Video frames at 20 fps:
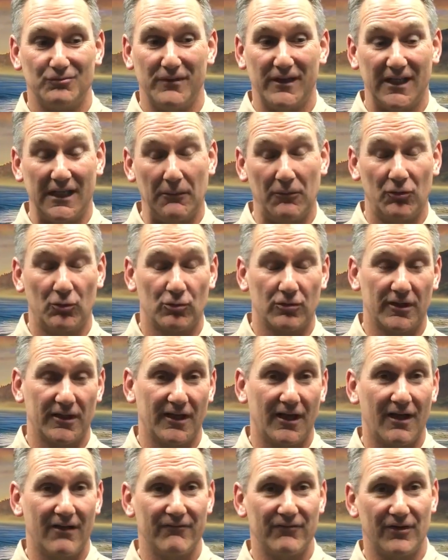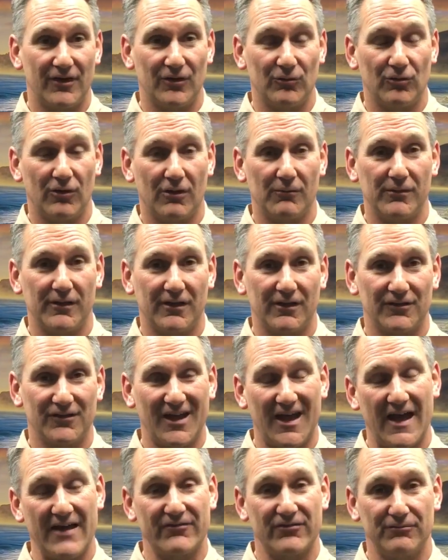being able to work out very well because
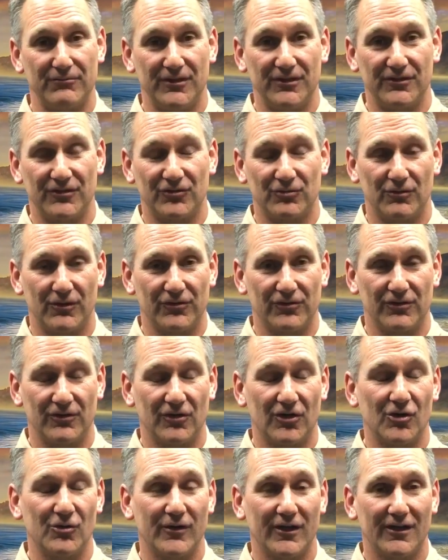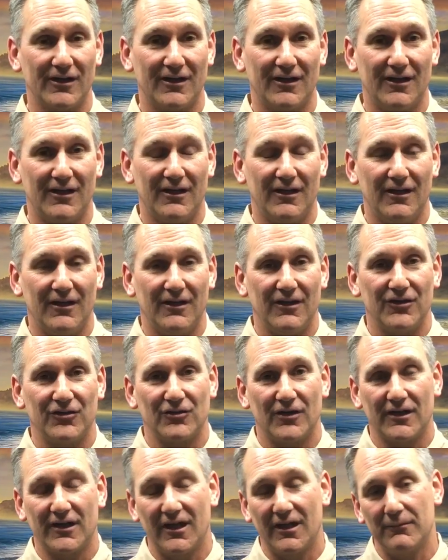half of me just wasn't going.
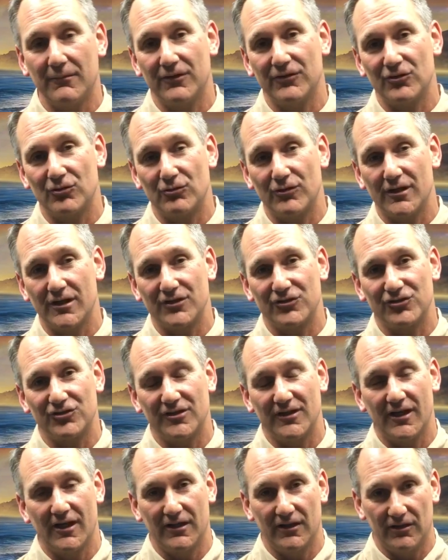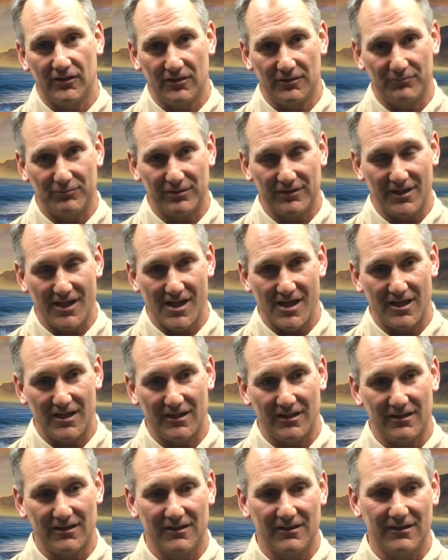So I came into Rich. He had a good
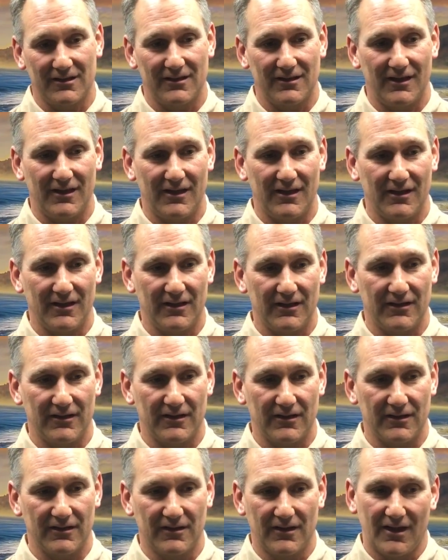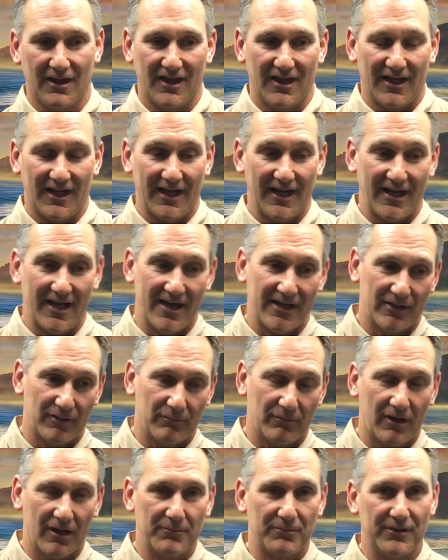plan, and uh, I added
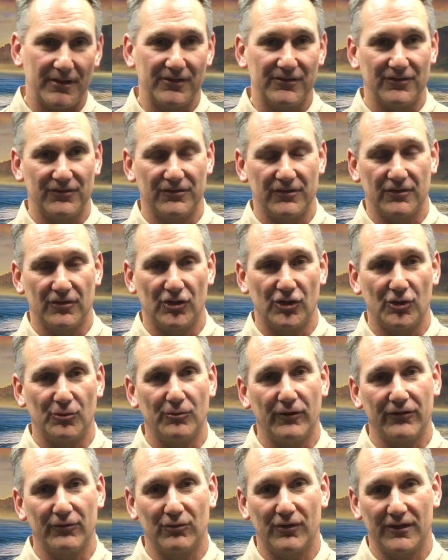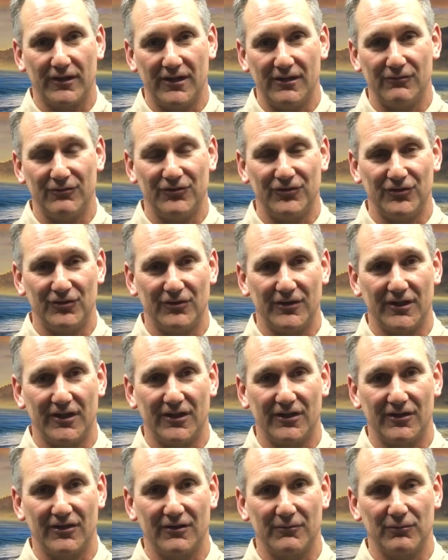my pieces at home with what he was doing
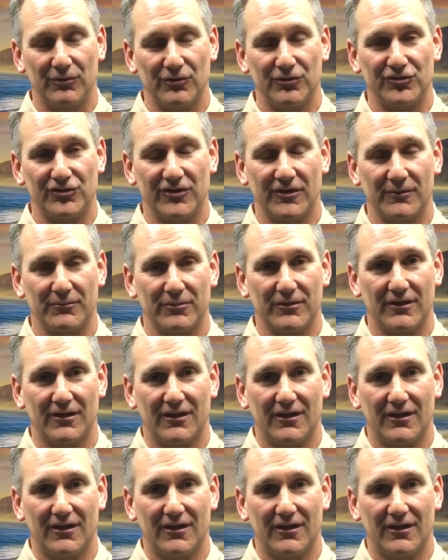here at Blue Chip.